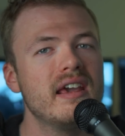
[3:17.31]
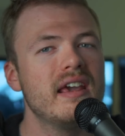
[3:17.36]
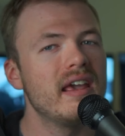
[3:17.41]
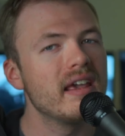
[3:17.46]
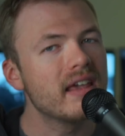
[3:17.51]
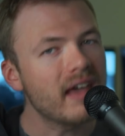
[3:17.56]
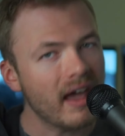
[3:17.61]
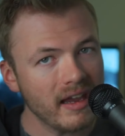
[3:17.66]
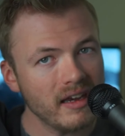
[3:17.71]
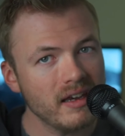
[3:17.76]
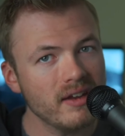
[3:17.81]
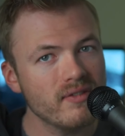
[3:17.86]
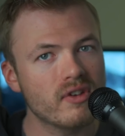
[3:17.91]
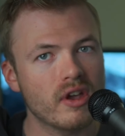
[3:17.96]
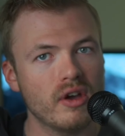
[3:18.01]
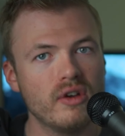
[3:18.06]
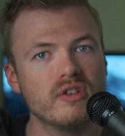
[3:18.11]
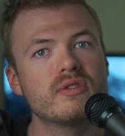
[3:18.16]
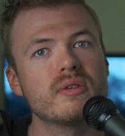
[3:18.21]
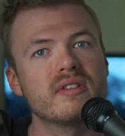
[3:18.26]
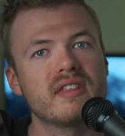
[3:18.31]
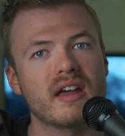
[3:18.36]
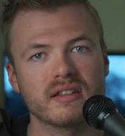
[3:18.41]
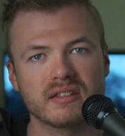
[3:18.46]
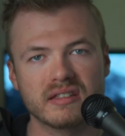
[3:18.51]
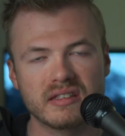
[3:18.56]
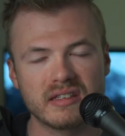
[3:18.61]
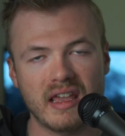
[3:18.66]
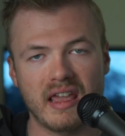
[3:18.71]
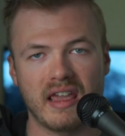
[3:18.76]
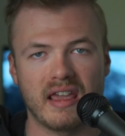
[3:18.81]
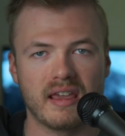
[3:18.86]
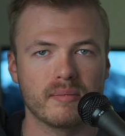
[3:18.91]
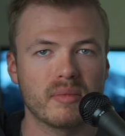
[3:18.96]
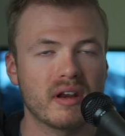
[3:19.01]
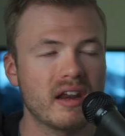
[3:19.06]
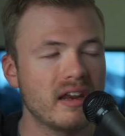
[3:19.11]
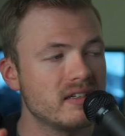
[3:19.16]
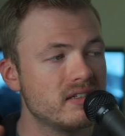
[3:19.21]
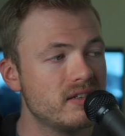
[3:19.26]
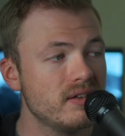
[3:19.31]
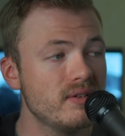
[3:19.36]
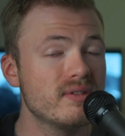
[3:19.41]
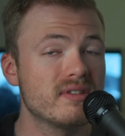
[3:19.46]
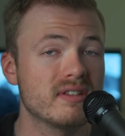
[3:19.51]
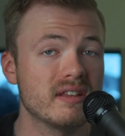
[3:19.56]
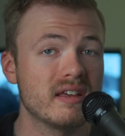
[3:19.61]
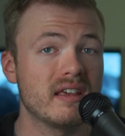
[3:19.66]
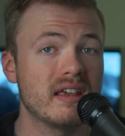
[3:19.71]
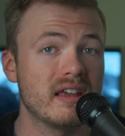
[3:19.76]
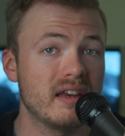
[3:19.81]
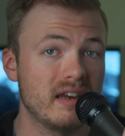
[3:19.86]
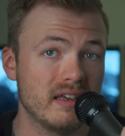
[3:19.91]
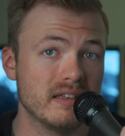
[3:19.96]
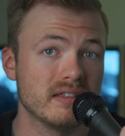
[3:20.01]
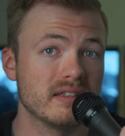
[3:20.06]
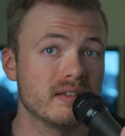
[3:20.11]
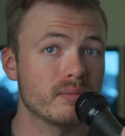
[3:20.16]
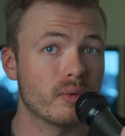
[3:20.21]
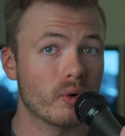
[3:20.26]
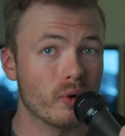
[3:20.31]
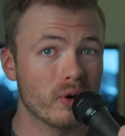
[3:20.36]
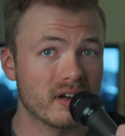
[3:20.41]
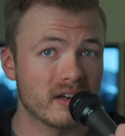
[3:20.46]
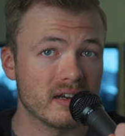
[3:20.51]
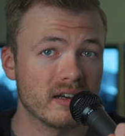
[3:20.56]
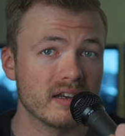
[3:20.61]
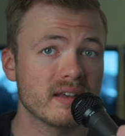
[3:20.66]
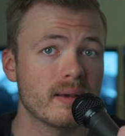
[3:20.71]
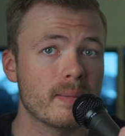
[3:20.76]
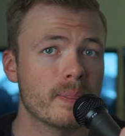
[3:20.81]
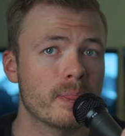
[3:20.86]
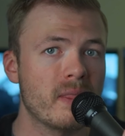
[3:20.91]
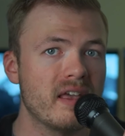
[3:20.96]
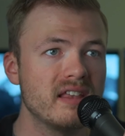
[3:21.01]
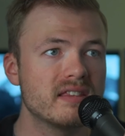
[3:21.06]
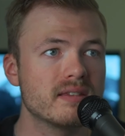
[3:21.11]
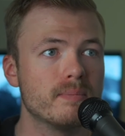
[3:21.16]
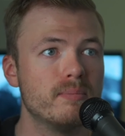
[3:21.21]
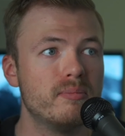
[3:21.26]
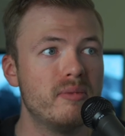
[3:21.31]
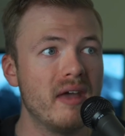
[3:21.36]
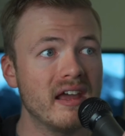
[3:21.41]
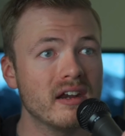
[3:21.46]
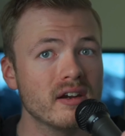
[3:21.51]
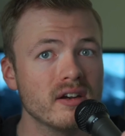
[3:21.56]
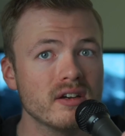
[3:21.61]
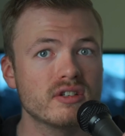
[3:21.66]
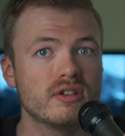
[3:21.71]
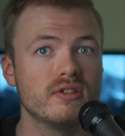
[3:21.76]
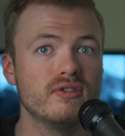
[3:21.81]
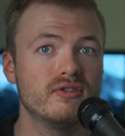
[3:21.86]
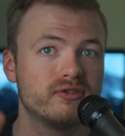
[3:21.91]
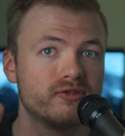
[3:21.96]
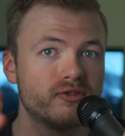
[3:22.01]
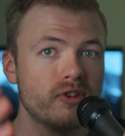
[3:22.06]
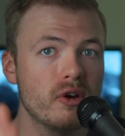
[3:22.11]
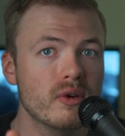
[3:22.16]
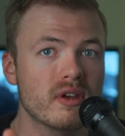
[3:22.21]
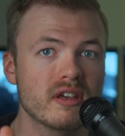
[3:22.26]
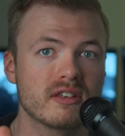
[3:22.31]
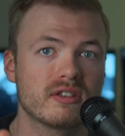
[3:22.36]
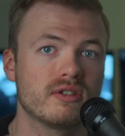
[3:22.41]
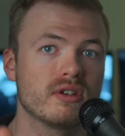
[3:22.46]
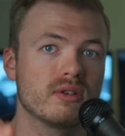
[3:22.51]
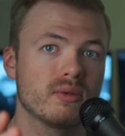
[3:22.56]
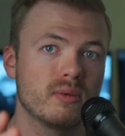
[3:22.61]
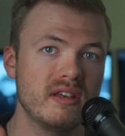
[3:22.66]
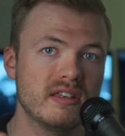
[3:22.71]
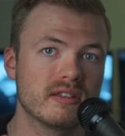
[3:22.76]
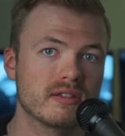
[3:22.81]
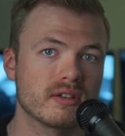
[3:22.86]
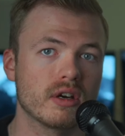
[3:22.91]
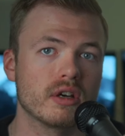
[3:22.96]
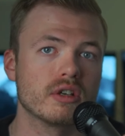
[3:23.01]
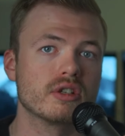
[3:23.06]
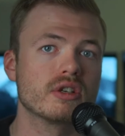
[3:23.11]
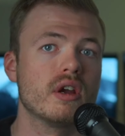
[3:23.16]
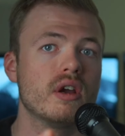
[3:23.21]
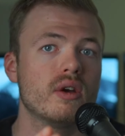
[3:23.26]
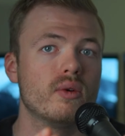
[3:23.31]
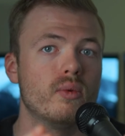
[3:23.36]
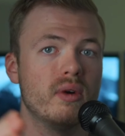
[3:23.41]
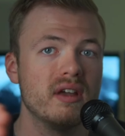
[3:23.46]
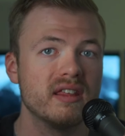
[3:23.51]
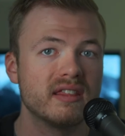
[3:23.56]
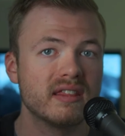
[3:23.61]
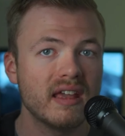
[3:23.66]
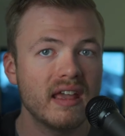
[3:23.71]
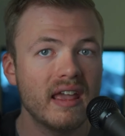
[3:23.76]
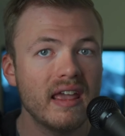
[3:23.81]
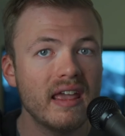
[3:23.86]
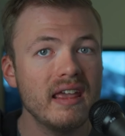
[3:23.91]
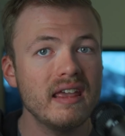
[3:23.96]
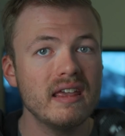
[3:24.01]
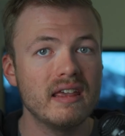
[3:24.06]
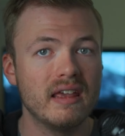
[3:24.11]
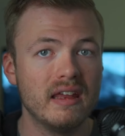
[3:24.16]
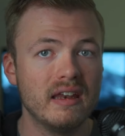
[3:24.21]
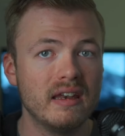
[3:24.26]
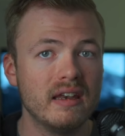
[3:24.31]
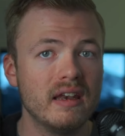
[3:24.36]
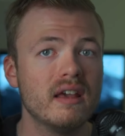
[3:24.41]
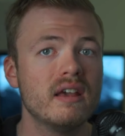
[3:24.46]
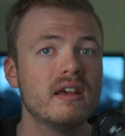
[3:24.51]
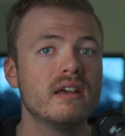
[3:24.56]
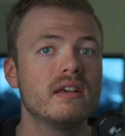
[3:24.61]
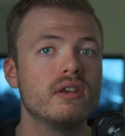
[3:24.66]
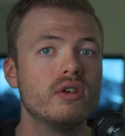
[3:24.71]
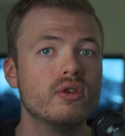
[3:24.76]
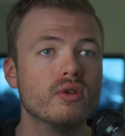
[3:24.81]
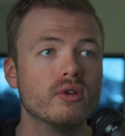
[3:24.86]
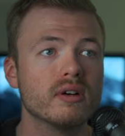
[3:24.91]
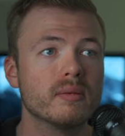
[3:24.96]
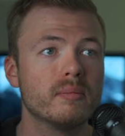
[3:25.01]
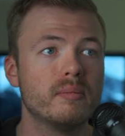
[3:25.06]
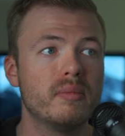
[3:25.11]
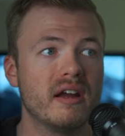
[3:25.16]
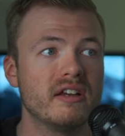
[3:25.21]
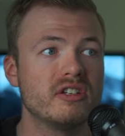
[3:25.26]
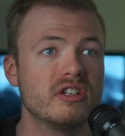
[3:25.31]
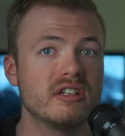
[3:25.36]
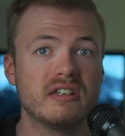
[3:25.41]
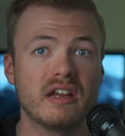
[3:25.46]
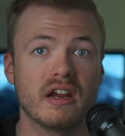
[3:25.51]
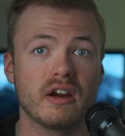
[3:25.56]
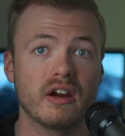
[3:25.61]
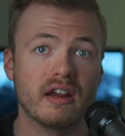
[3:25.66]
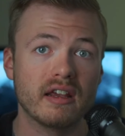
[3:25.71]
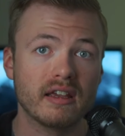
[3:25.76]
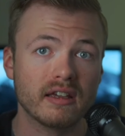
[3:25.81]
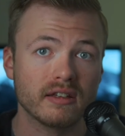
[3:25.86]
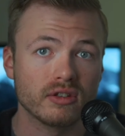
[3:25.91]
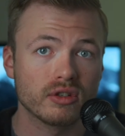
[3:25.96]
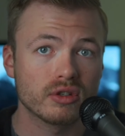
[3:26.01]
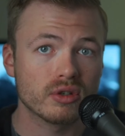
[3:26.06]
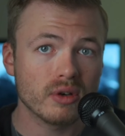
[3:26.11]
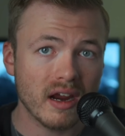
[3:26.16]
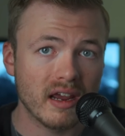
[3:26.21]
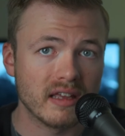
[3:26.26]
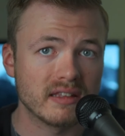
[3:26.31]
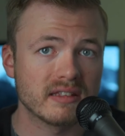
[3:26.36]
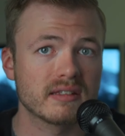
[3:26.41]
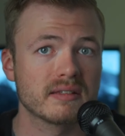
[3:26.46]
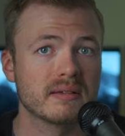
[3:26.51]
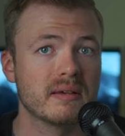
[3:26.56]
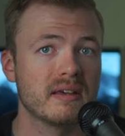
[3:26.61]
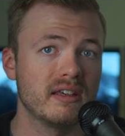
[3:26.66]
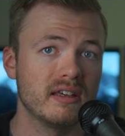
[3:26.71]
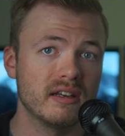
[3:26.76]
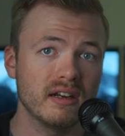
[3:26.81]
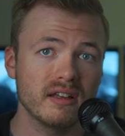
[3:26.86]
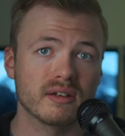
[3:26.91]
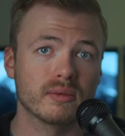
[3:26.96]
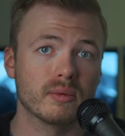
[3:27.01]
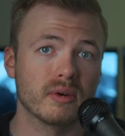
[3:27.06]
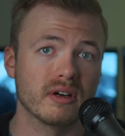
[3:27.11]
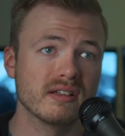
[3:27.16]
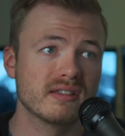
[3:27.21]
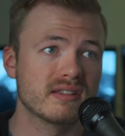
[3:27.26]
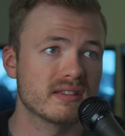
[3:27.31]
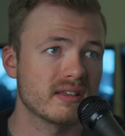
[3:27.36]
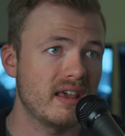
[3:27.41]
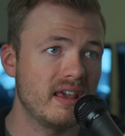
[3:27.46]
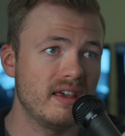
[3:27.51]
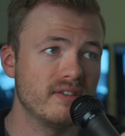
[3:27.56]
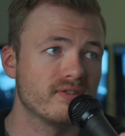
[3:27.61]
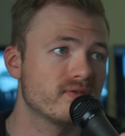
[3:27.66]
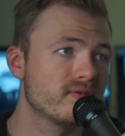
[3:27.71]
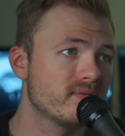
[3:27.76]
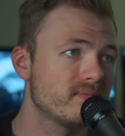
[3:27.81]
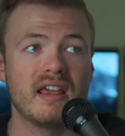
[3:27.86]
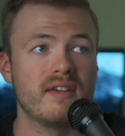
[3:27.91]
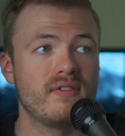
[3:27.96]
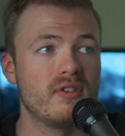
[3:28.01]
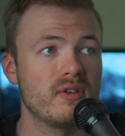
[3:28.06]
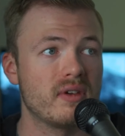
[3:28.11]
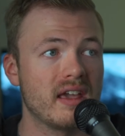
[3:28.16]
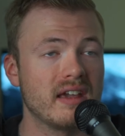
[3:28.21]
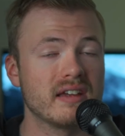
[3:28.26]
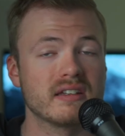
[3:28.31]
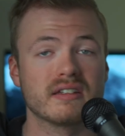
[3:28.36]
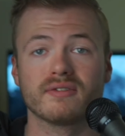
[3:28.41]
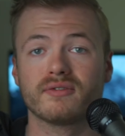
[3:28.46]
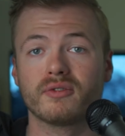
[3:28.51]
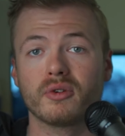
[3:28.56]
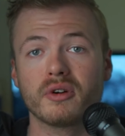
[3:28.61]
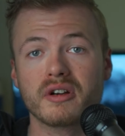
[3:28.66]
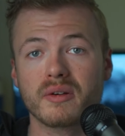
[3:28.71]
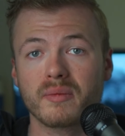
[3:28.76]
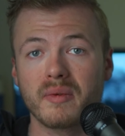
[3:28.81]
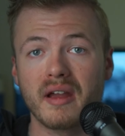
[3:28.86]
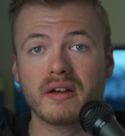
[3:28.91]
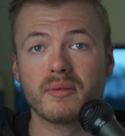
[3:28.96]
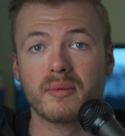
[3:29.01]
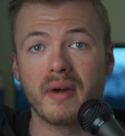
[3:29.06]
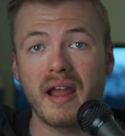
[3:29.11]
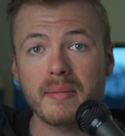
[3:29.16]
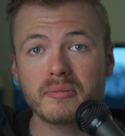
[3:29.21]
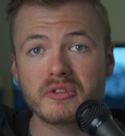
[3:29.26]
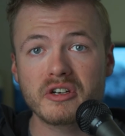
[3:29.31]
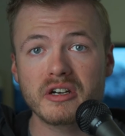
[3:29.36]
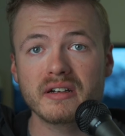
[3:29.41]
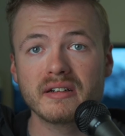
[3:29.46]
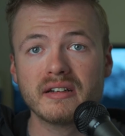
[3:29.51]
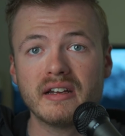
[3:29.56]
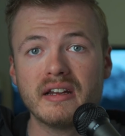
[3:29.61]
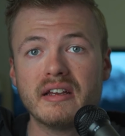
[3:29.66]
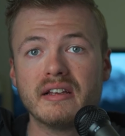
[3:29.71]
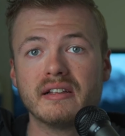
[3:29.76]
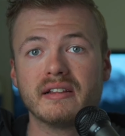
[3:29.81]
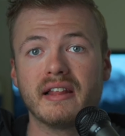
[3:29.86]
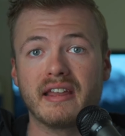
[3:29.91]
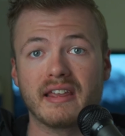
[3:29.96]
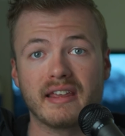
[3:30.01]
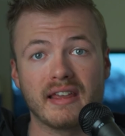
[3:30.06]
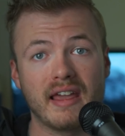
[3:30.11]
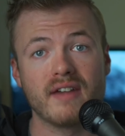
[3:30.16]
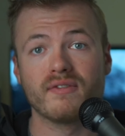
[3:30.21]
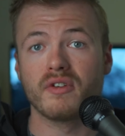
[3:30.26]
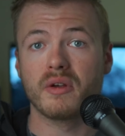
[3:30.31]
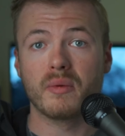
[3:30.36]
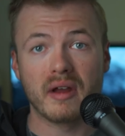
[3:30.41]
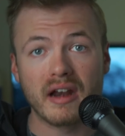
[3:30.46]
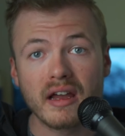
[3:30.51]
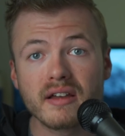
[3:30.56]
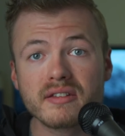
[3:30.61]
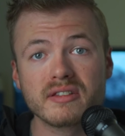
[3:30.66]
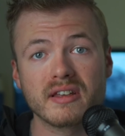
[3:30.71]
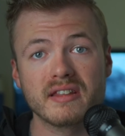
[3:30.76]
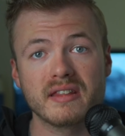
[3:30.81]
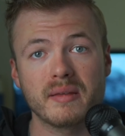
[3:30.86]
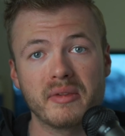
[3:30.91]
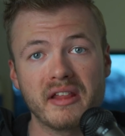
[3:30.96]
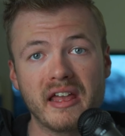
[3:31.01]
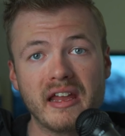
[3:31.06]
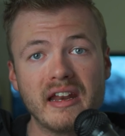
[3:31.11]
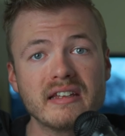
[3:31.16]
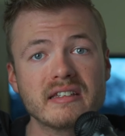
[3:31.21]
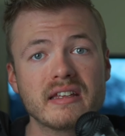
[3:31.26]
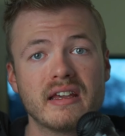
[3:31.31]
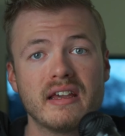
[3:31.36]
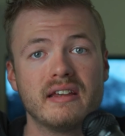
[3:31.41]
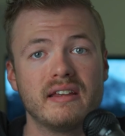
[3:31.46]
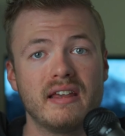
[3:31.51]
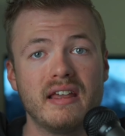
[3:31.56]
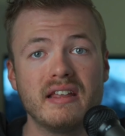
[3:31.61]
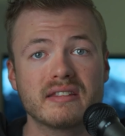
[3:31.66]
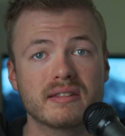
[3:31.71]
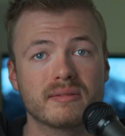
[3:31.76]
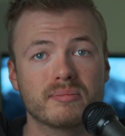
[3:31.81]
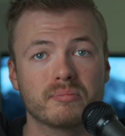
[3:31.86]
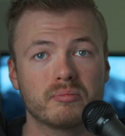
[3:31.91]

It kind of goes without saying, but I do think it is important. It's better to focus your research within your budgetary constraints. In other words, if you can't afford a red Raptor like everyone else on the planet, it